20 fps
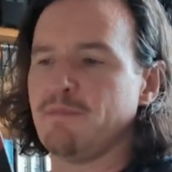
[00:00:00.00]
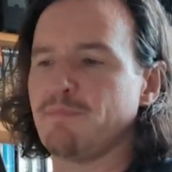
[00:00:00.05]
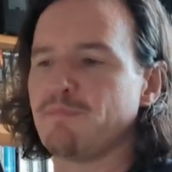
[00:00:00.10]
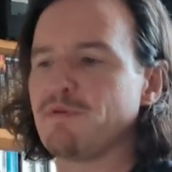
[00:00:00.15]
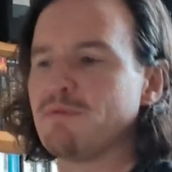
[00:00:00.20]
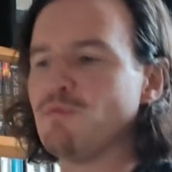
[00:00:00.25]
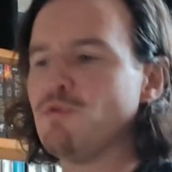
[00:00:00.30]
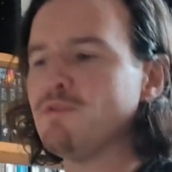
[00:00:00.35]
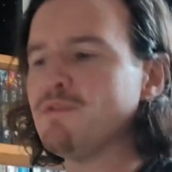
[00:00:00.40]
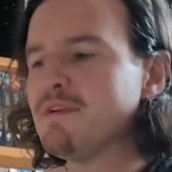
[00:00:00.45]

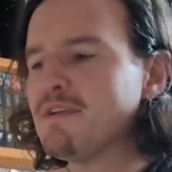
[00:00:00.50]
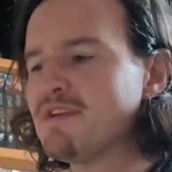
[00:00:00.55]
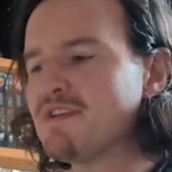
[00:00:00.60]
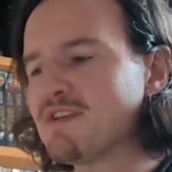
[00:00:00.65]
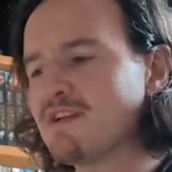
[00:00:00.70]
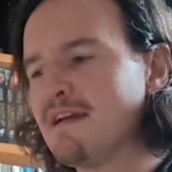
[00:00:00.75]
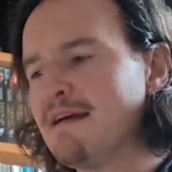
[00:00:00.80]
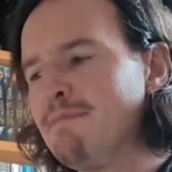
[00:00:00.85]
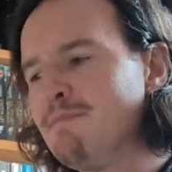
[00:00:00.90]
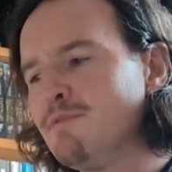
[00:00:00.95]
Promotus
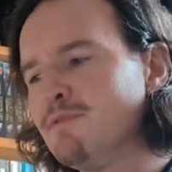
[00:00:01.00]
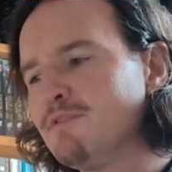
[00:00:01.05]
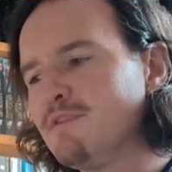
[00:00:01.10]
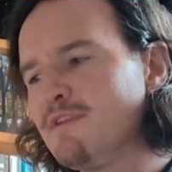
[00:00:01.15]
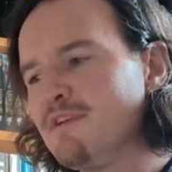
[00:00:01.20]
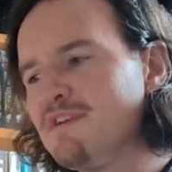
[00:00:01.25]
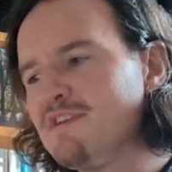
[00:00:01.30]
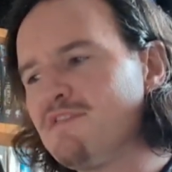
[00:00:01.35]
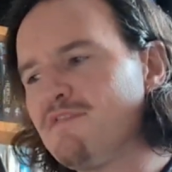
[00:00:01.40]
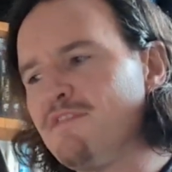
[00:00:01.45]
scrambled
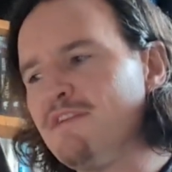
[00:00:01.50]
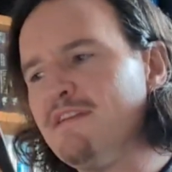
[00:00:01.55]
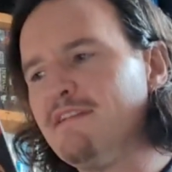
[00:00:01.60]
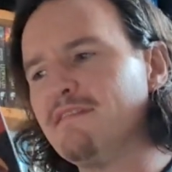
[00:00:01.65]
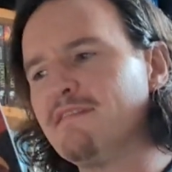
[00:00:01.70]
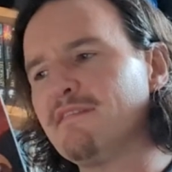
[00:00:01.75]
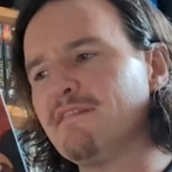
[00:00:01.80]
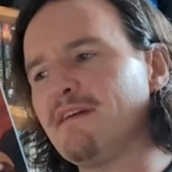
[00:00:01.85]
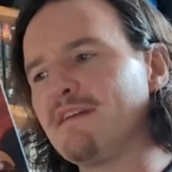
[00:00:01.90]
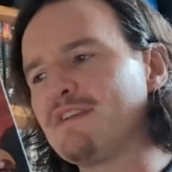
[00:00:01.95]
to his
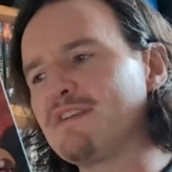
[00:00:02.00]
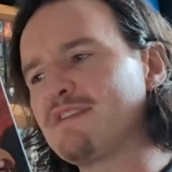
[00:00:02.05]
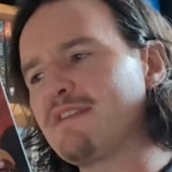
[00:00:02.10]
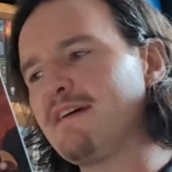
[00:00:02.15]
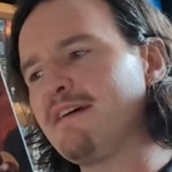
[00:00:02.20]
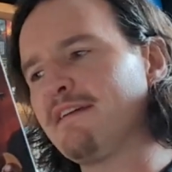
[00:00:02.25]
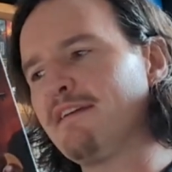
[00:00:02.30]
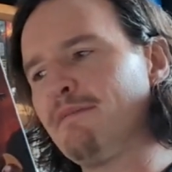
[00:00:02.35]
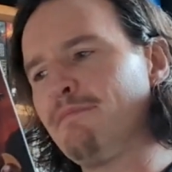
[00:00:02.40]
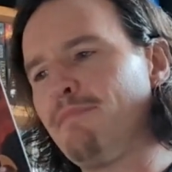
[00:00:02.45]
feet and
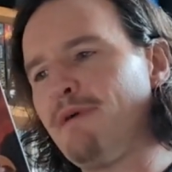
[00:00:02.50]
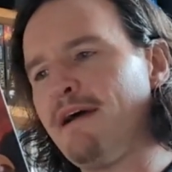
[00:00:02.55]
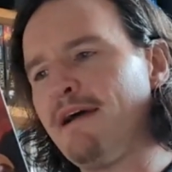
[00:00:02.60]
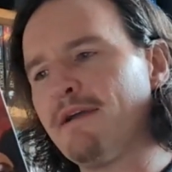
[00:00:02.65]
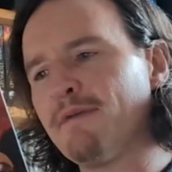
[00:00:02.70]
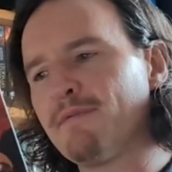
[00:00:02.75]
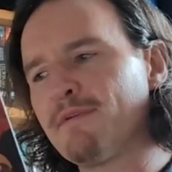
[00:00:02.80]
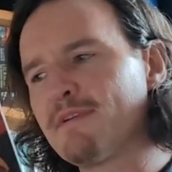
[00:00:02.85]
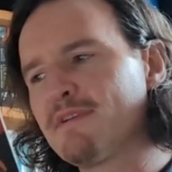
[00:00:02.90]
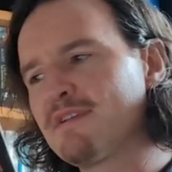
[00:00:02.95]
staggered
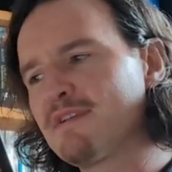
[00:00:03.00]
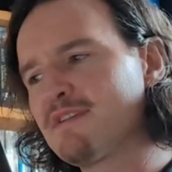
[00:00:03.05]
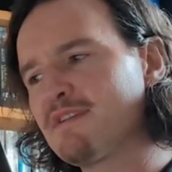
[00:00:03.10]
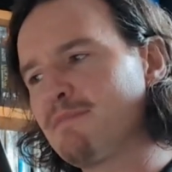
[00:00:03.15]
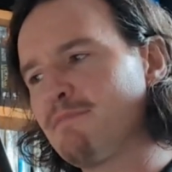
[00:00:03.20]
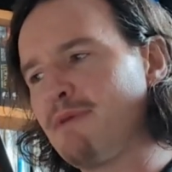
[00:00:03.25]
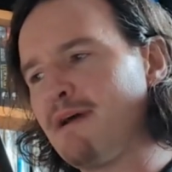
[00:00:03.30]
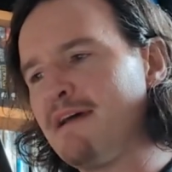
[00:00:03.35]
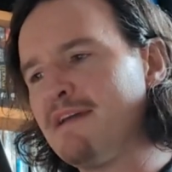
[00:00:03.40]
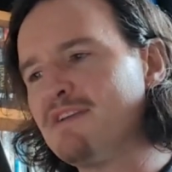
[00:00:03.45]

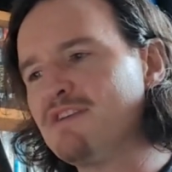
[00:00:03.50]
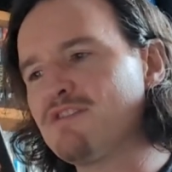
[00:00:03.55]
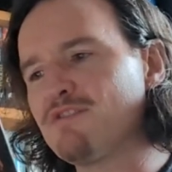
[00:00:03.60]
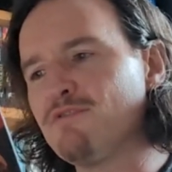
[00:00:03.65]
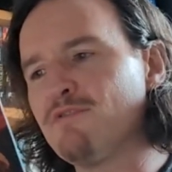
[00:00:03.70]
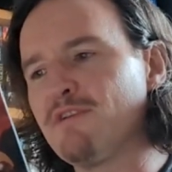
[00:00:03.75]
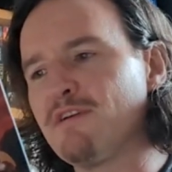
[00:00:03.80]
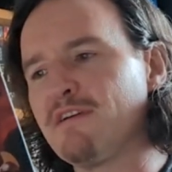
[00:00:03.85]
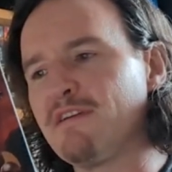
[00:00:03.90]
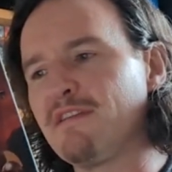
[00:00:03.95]
backwards past
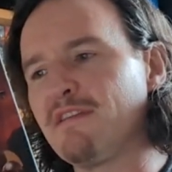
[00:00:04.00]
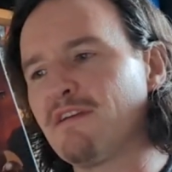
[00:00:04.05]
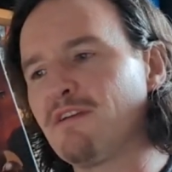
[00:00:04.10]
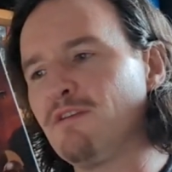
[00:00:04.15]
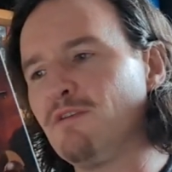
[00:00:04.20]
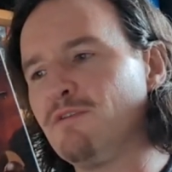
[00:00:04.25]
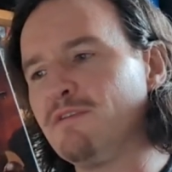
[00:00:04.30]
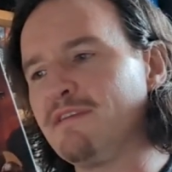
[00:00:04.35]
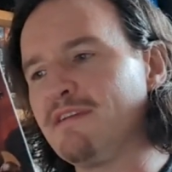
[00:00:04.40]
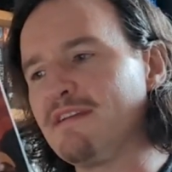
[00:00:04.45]
Sura and the
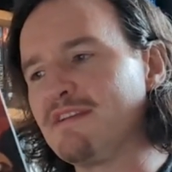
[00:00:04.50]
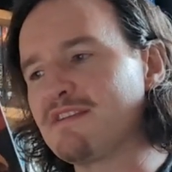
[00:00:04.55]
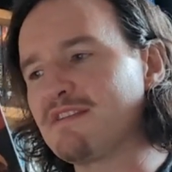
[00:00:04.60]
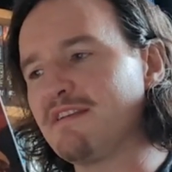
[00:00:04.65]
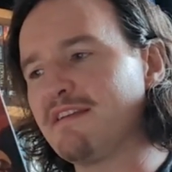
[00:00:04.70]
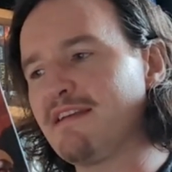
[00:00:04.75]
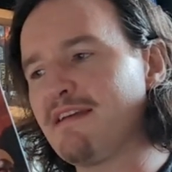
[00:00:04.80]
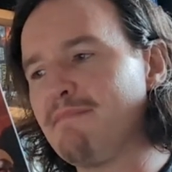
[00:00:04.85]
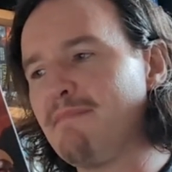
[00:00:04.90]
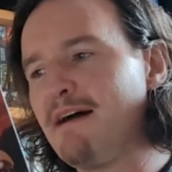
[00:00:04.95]
Claudians
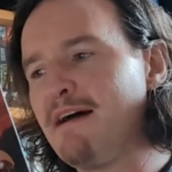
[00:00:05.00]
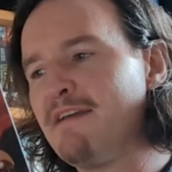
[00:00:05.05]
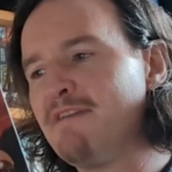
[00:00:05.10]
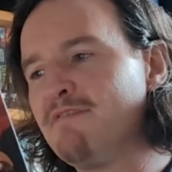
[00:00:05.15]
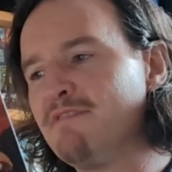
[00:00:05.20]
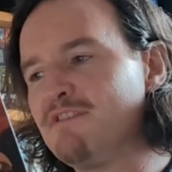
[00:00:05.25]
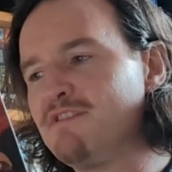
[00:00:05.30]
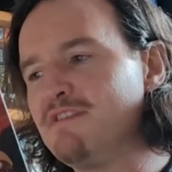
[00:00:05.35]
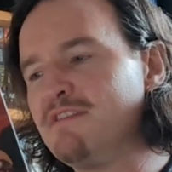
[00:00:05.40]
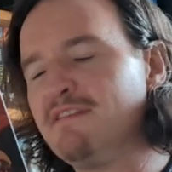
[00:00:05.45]
like a man
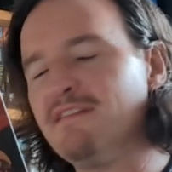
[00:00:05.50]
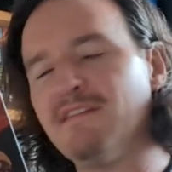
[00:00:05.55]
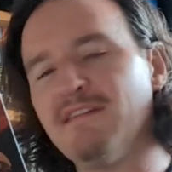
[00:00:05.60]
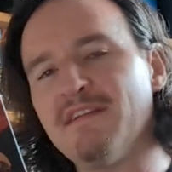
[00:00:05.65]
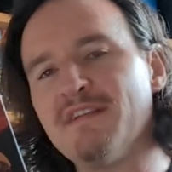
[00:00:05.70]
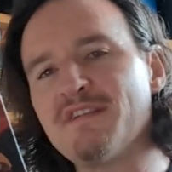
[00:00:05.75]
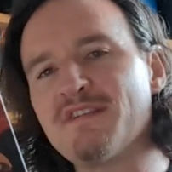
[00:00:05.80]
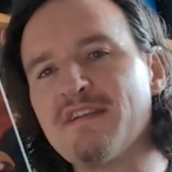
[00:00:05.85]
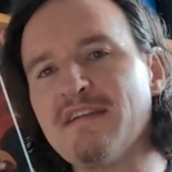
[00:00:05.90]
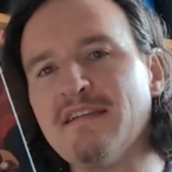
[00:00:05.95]
retreating
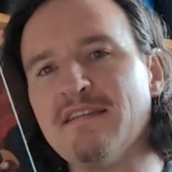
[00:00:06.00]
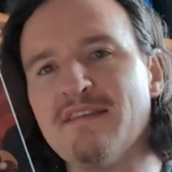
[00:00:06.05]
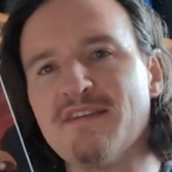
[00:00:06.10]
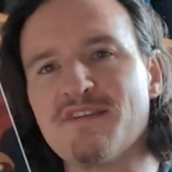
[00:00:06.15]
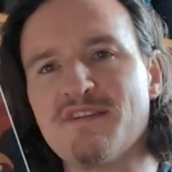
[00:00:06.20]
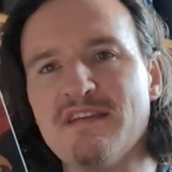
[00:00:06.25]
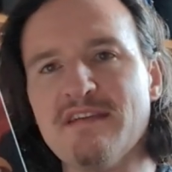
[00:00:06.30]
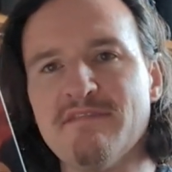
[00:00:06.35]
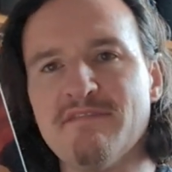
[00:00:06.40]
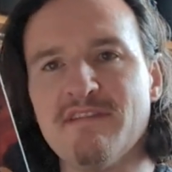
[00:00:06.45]
inside the
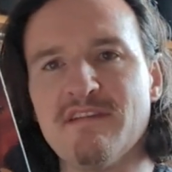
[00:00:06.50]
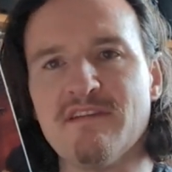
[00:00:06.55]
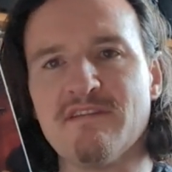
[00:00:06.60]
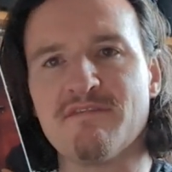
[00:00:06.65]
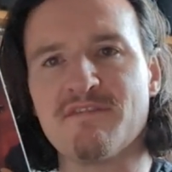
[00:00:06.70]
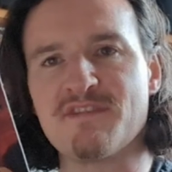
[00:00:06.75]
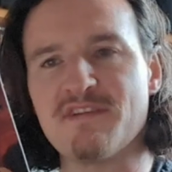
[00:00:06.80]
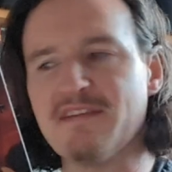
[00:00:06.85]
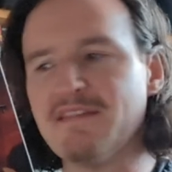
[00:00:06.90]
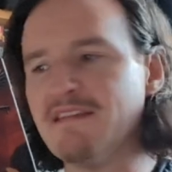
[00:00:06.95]
safety
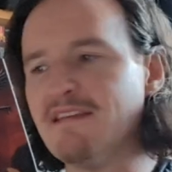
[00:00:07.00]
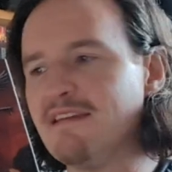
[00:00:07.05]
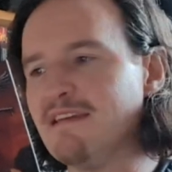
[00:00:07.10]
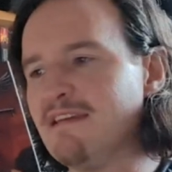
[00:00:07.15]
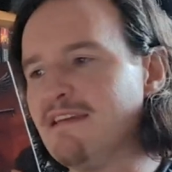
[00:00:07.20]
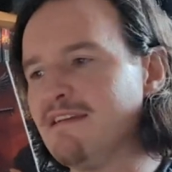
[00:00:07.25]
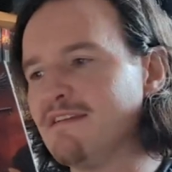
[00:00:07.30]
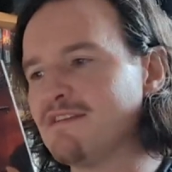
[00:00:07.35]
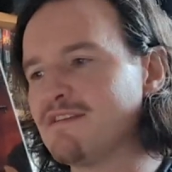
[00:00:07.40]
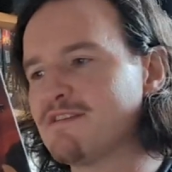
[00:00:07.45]
of city
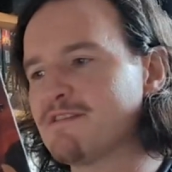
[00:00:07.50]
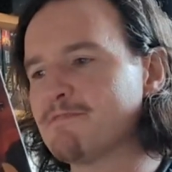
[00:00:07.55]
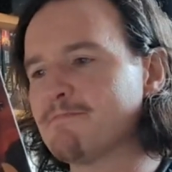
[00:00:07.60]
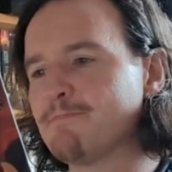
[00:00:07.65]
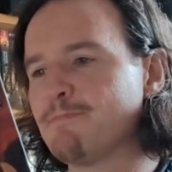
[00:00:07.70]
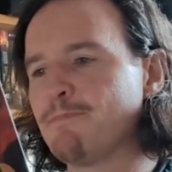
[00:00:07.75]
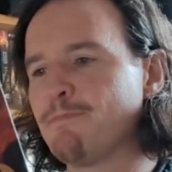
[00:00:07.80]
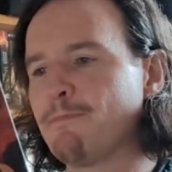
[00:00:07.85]
gates.